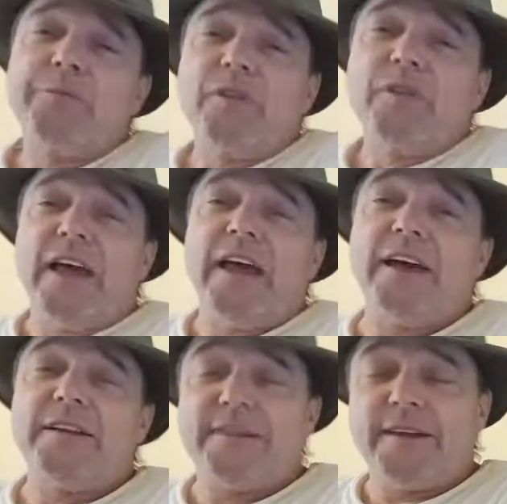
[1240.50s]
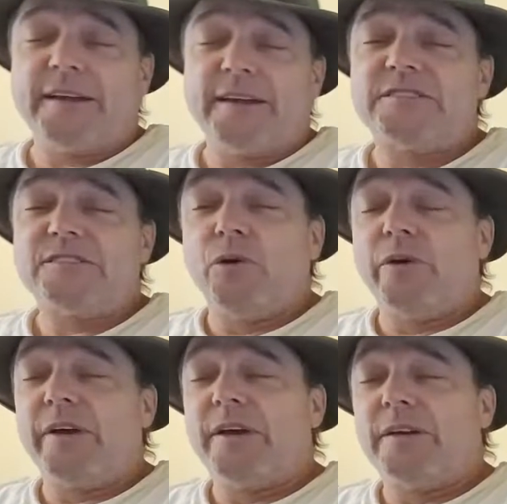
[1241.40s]
They had tickets
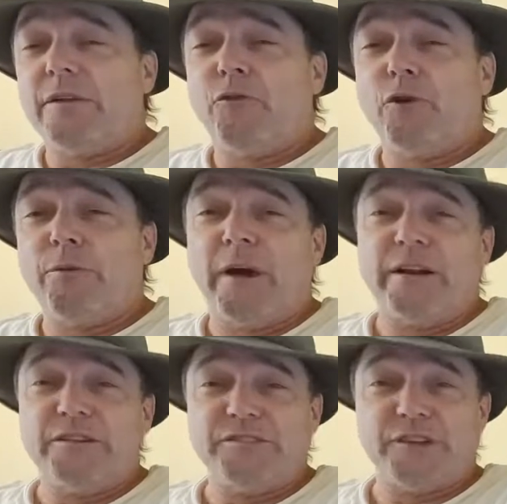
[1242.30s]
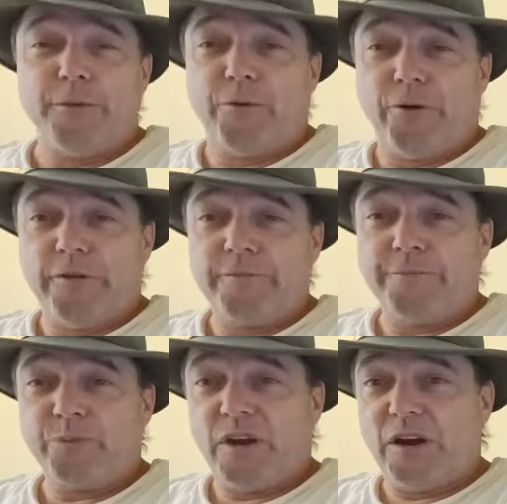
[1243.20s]
going into the Fort Myers Airport,
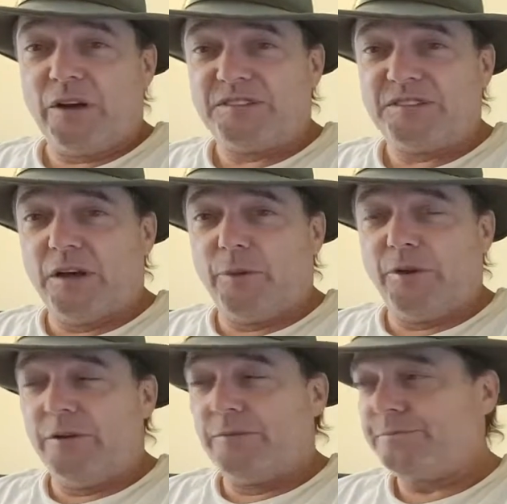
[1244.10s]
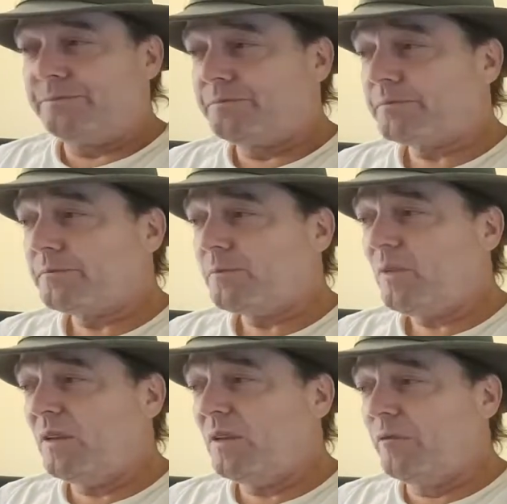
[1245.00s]
RSW,
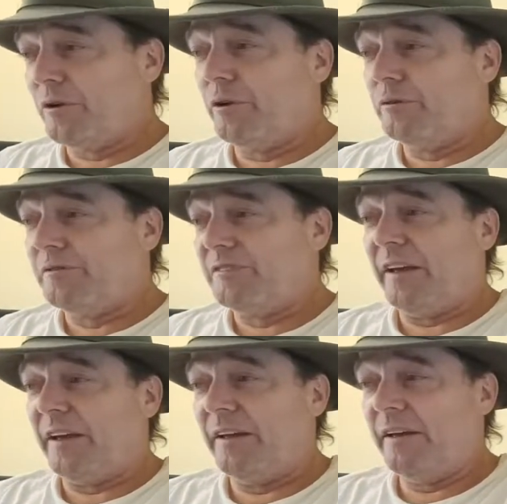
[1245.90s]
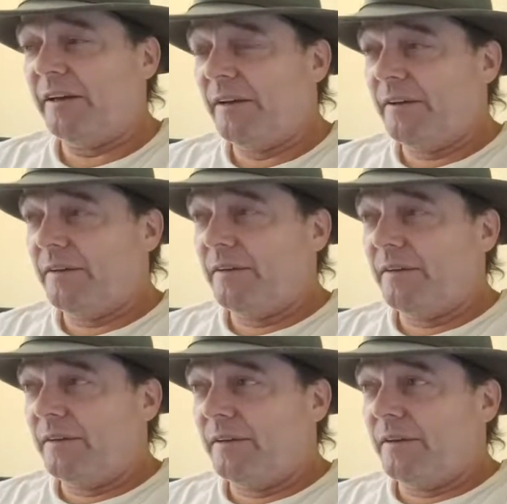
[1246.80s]
for Tuesday.
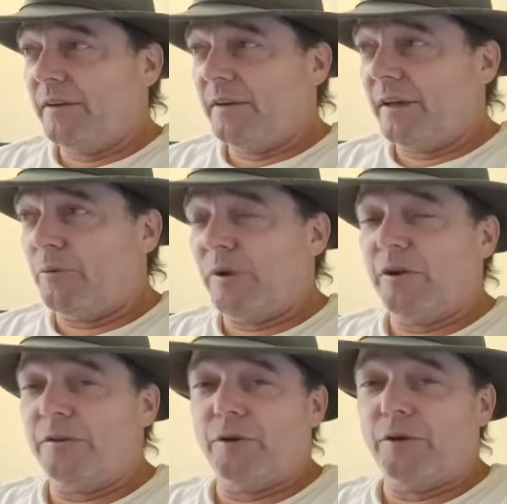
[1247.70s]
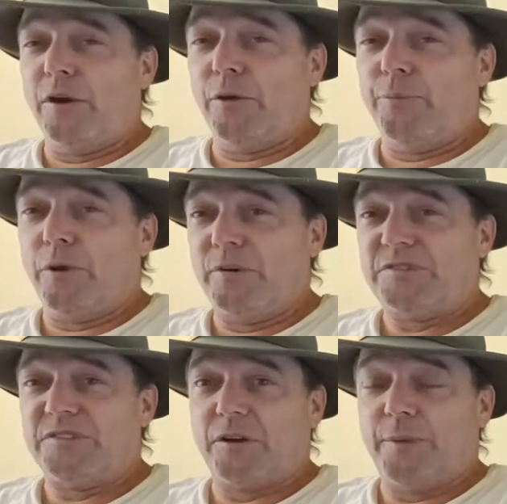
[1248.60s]
And we'd heard the airport
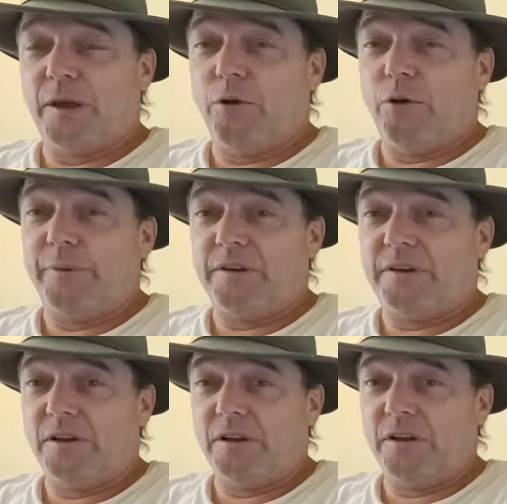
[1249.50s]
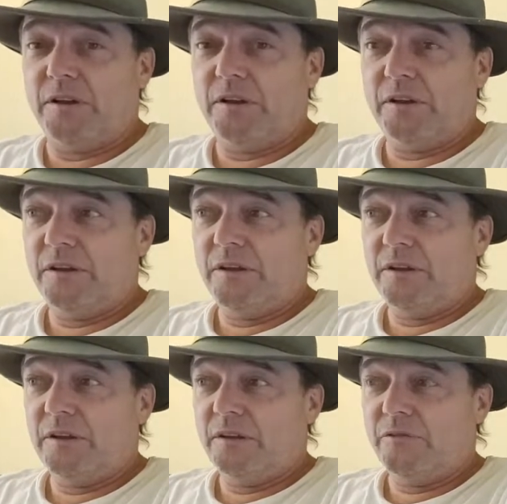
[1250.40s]
wasn't going to be open till
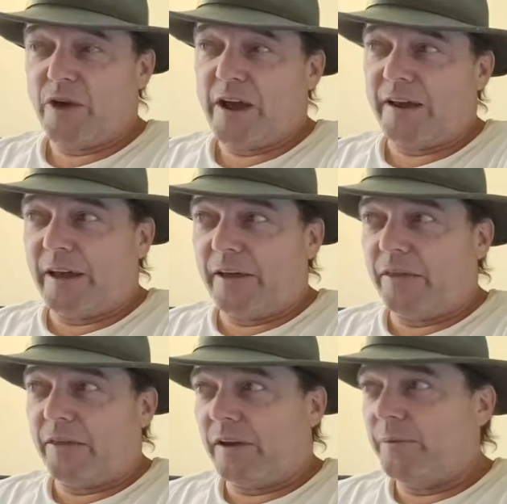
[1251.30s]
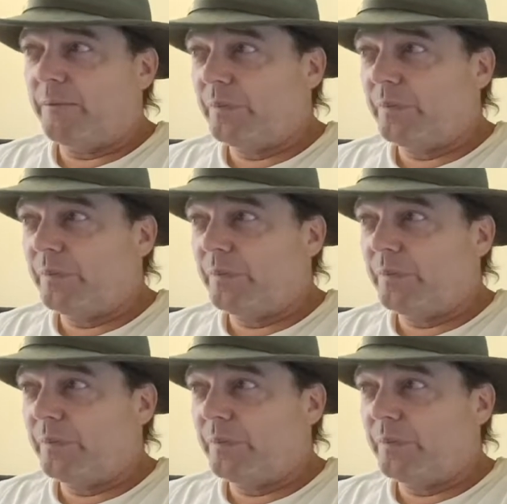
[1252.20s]
Friday, I think.